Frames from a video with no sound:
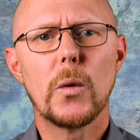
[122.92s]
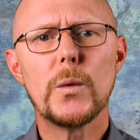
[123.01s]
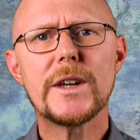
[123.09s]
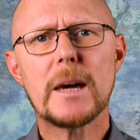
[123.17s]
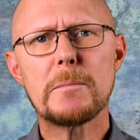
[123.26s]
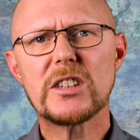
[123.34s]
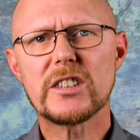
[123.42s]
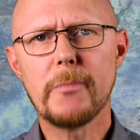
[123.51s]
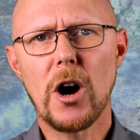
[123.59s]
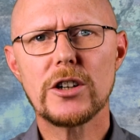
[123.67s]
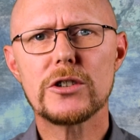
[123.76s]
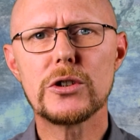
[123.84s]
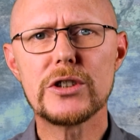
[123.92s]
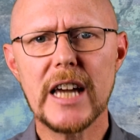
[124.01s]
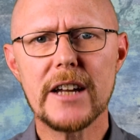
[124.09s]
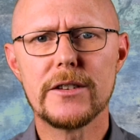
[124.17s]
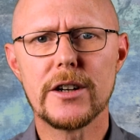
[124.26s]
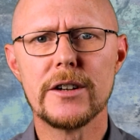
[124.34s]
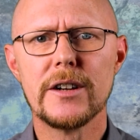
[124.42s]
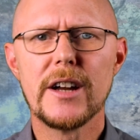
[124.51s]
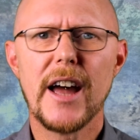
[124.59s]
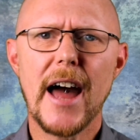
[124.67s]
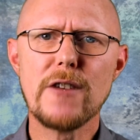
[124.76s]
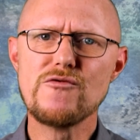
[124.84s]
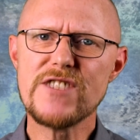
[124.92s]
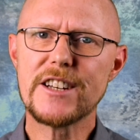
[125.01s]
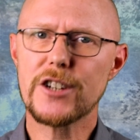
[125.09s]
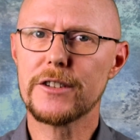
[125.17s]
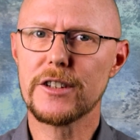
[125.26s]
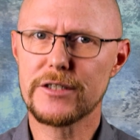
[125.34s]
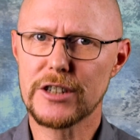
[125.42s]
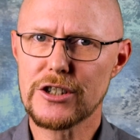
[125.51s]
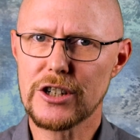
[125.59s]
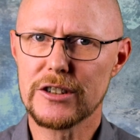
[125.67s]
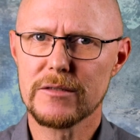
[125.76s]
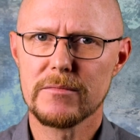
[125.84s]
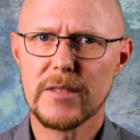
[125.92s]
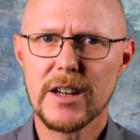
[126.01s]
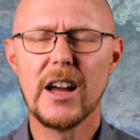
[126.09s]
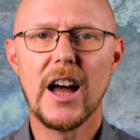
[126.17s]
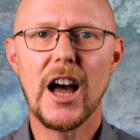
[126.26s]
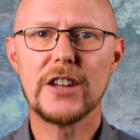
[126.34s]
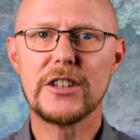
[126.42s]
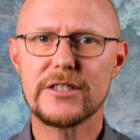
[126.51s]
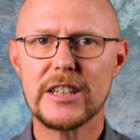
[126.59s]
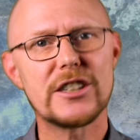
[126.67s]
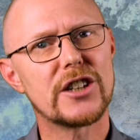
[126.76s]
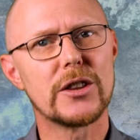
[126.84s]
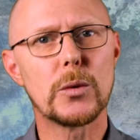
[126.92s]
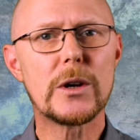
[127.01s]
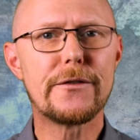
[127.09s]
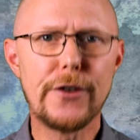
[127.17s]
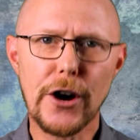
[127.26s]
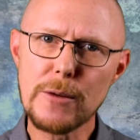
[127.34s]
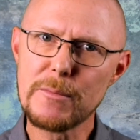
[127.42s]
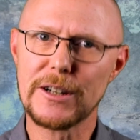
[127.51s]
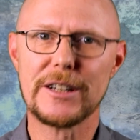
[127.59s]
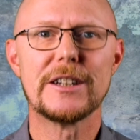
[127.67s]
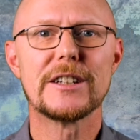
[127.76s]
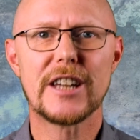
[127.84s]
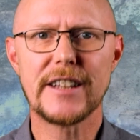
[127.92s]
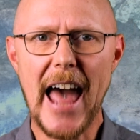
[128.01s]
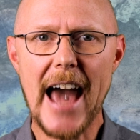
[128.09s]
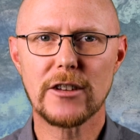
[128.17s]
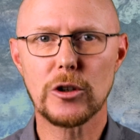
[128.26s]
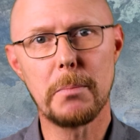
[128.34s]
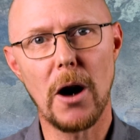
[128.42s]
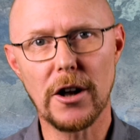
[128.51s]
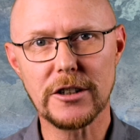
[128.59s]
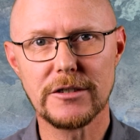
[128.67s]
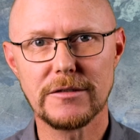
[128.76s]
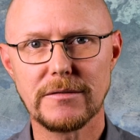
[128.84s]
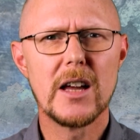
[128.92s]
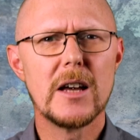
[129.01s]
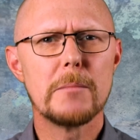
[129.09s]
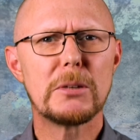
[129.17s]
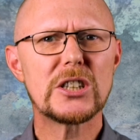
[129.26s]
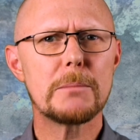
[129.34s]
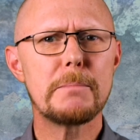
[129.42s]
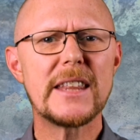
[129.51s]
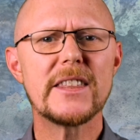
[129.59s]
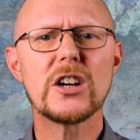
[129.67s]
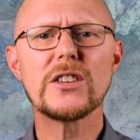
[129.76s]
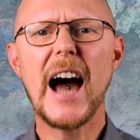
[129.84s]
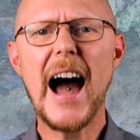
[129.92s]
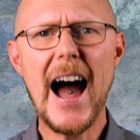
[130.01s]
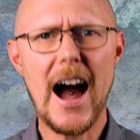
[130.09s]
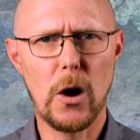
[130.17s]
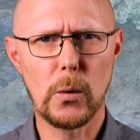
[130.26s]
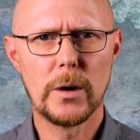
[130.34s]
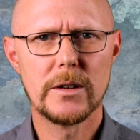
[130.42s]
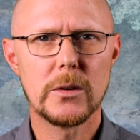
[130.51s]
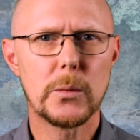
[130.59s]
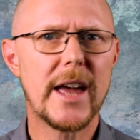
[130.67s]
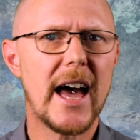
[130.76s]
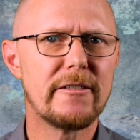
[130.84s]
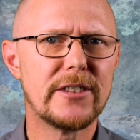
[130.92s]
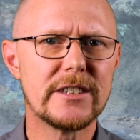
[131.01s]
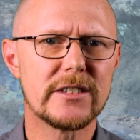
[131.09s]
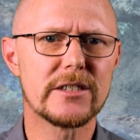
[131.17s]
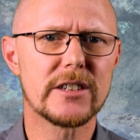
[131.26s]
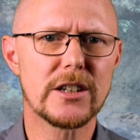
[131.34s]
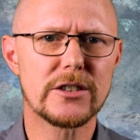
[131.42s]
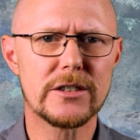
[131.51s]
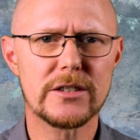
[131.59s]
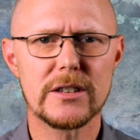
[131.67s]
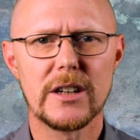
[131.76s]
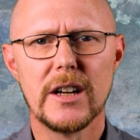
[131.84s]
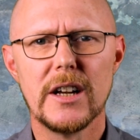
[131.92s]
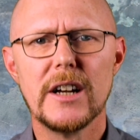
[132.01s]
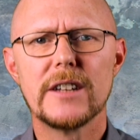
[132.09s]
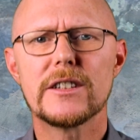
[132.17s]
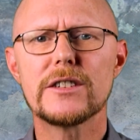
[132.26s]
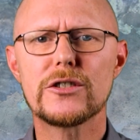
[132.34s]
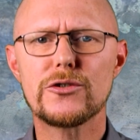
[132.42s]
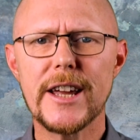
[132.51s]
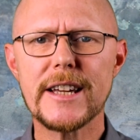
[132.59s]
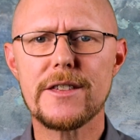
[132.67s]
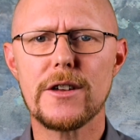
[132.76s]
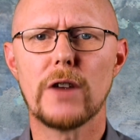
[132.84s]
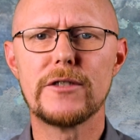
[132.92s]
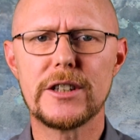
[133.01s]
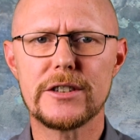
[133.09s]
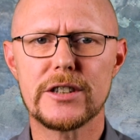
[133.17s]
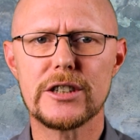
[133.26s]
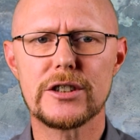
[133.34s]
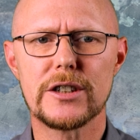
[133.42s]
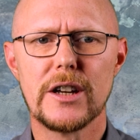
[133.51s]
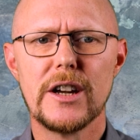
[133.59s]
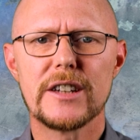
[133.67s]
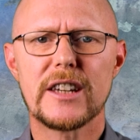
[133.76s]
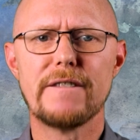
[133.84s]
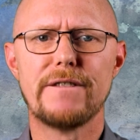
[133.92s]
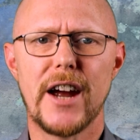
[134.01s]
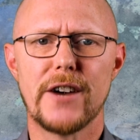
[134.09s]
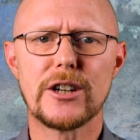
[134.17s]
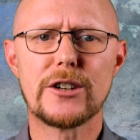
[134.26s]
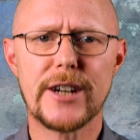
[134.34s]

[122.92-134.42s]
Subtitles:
we can be smart together and reach a decision we firmly can act upon. But depending on how we have these discussions, the strength of the decision can vary